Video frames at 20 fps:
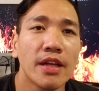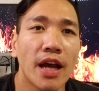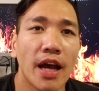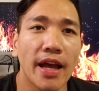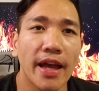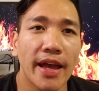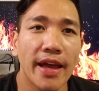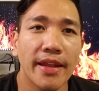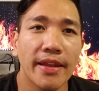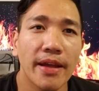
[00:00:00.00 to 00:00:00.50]

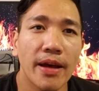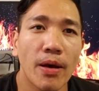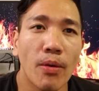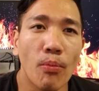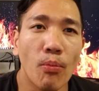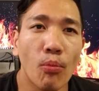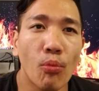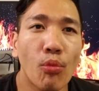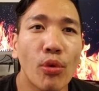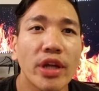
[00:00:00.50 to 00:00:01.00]
And
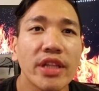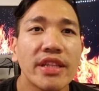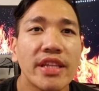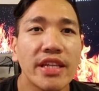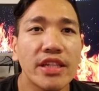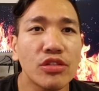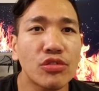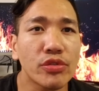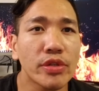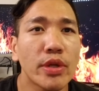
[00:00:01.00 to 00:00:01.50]
uh, what
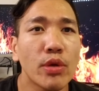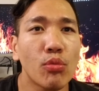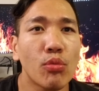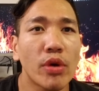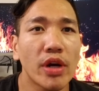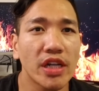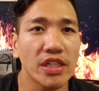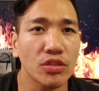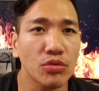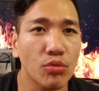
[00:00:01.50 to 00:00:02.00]
the injury
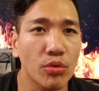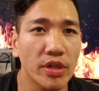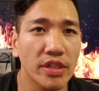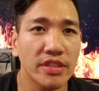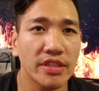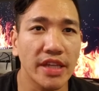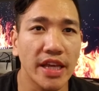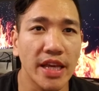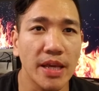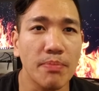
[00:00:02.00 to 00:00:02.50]
was,
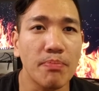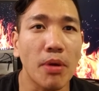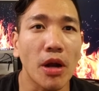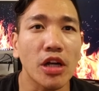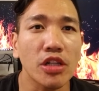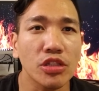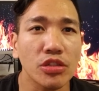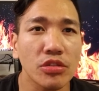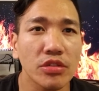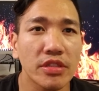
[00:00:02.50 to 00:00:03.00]
was a
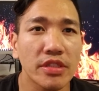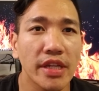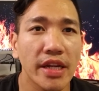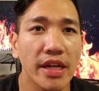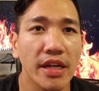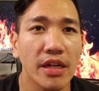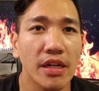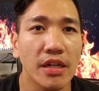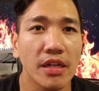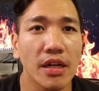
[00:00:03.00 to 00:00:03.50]
partial
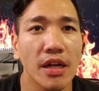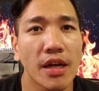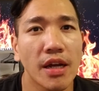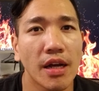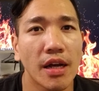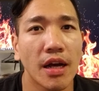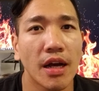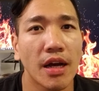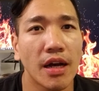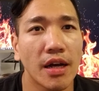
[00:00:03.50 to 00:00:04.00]
tear,
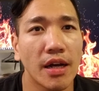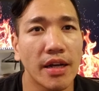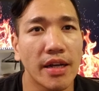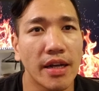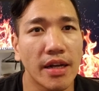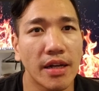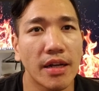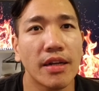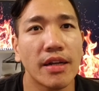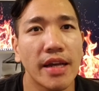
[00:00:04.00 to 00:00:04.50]
uh,
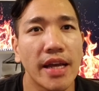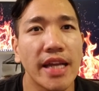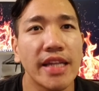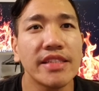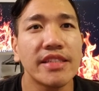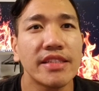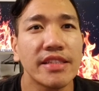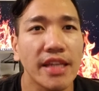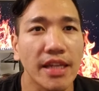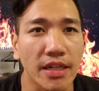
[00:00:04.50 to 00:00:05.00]
A
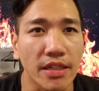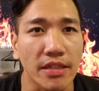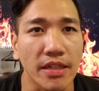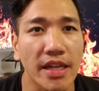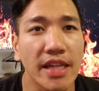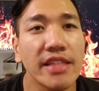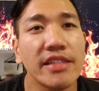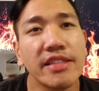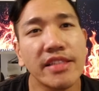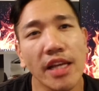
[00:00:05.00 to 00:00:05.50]
C L,
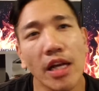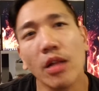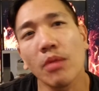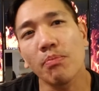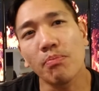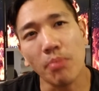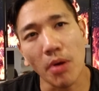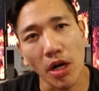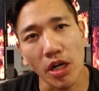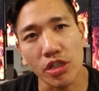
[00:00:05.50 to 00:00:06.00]
A C
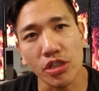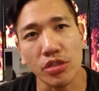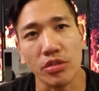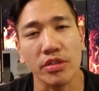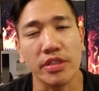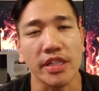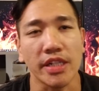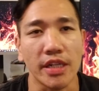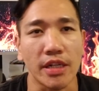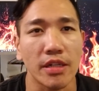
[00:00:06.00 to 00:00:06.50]
L partial
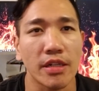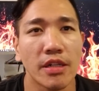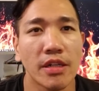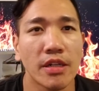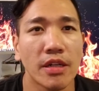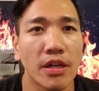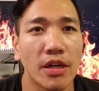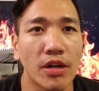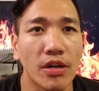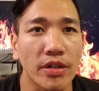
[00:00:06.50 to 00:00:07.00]
tear,
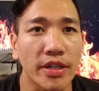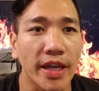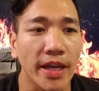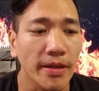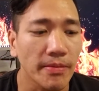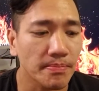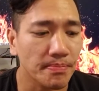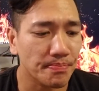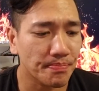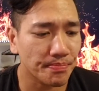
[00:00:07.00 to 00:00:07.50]

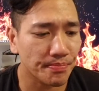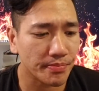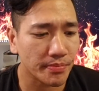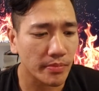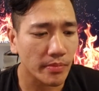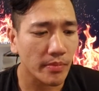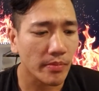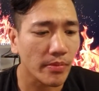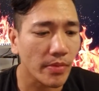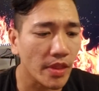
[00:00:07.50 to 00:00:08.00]
okay?
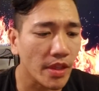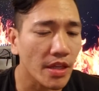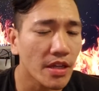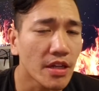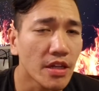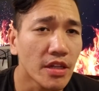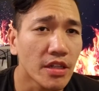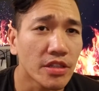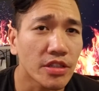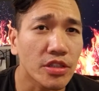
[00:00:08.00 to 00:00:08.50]

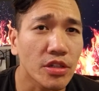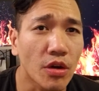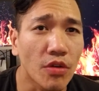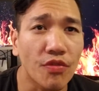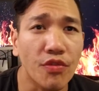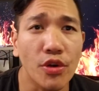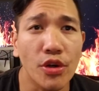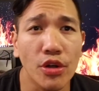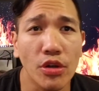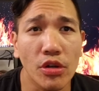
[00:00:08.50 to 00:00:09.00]
So
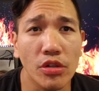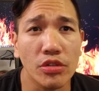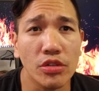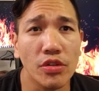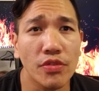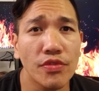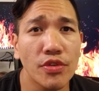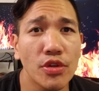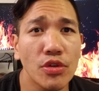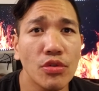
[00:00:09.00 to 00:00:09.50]
for those
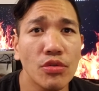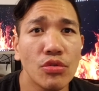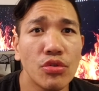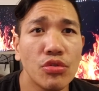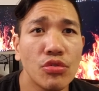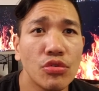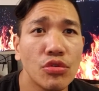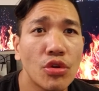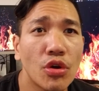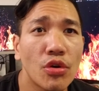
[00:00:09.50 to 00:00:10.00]
of you
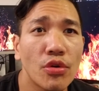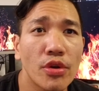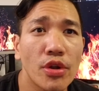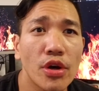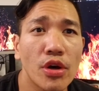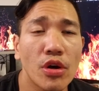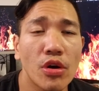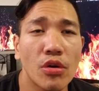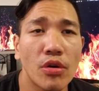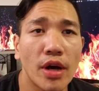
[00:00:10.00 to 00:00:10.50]
who don't
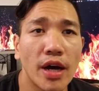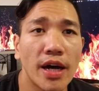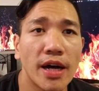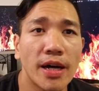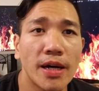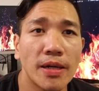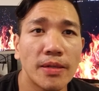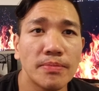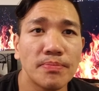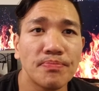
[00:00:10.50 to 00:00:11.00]
know,
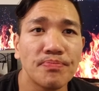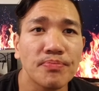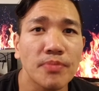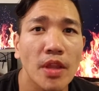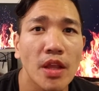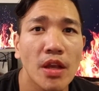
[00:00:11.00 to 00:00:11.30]
um,